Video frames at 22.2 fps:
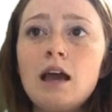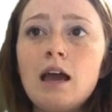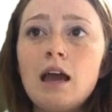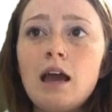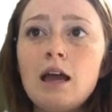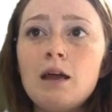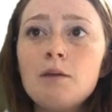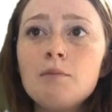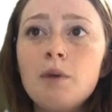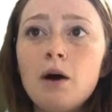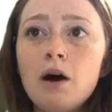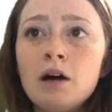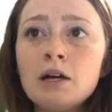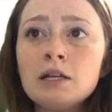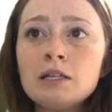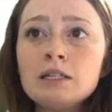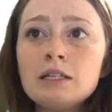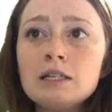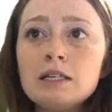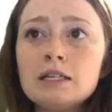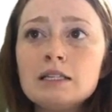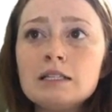A
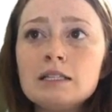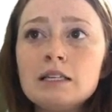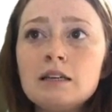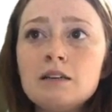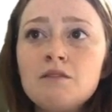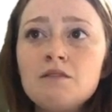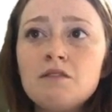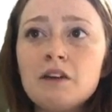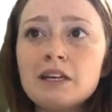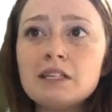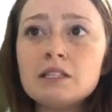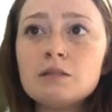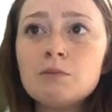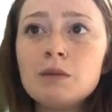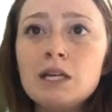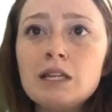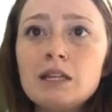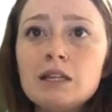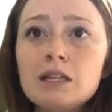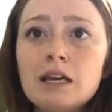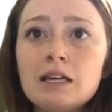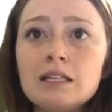bond is an
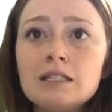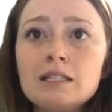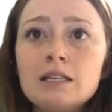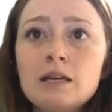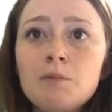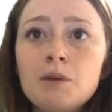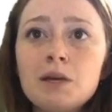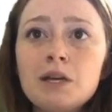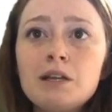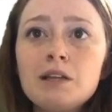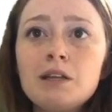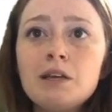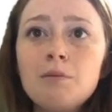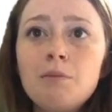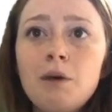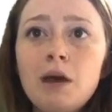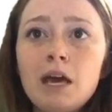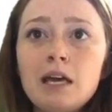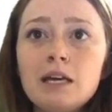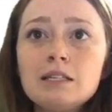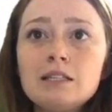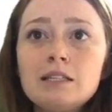investment that typically
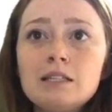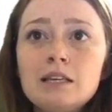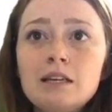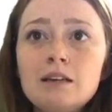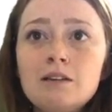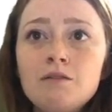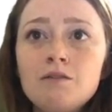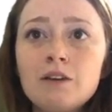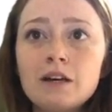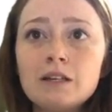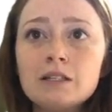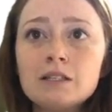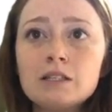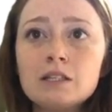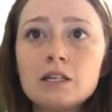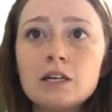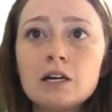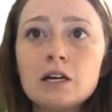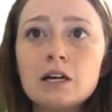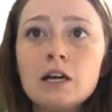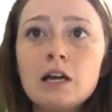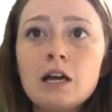pays the
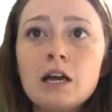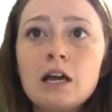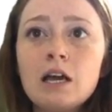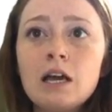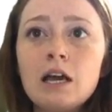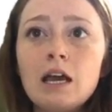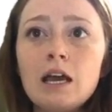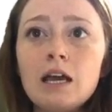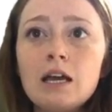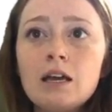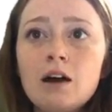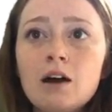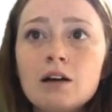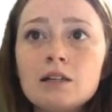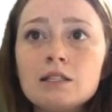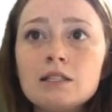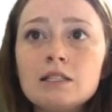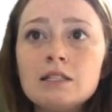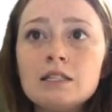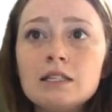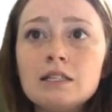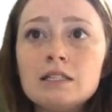investor a
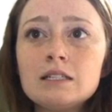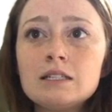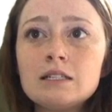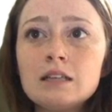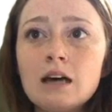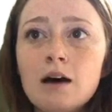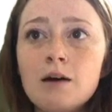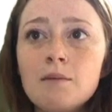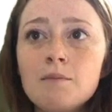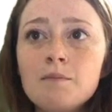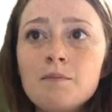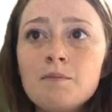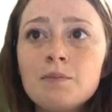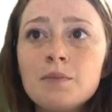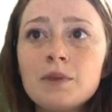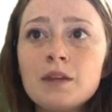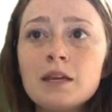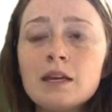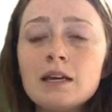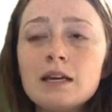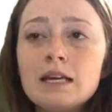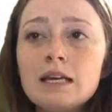constant sum
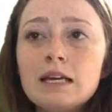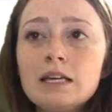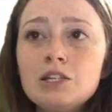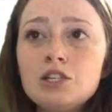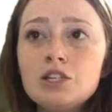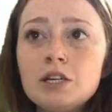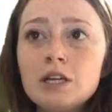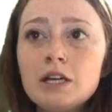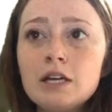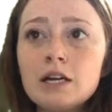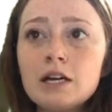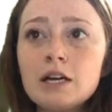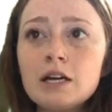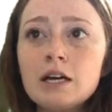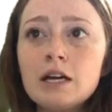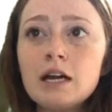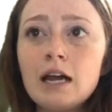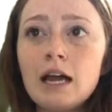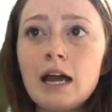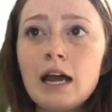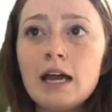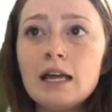each year
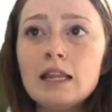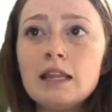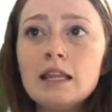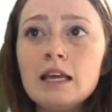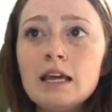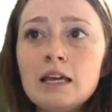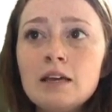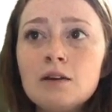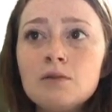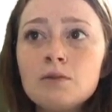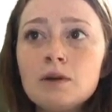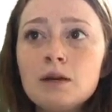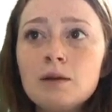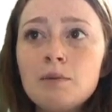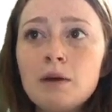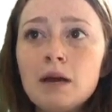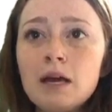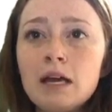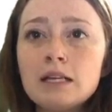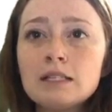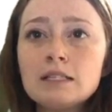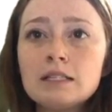and then
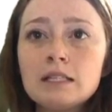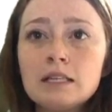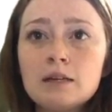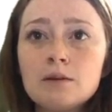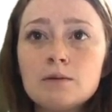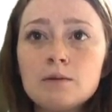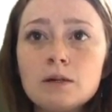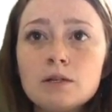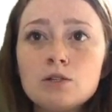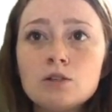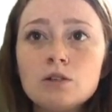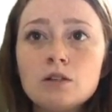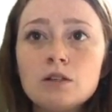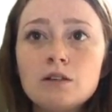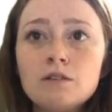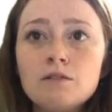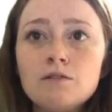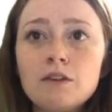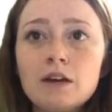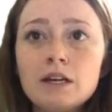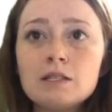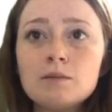repays the original
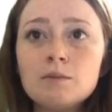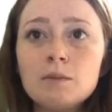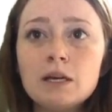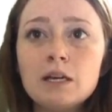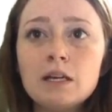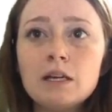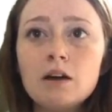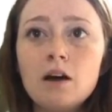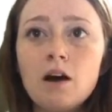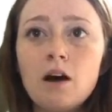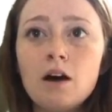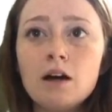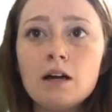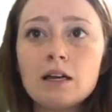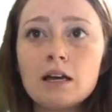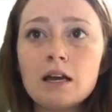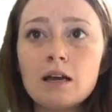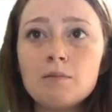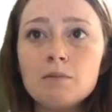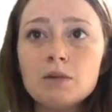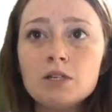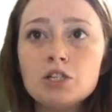investment on
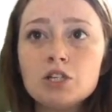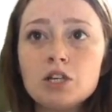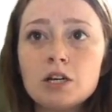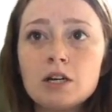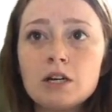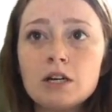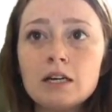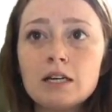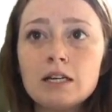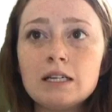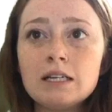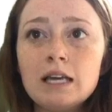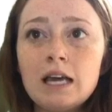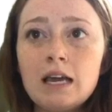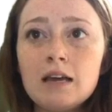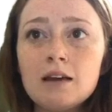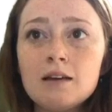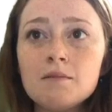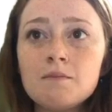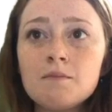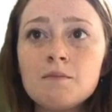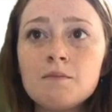a maturity date.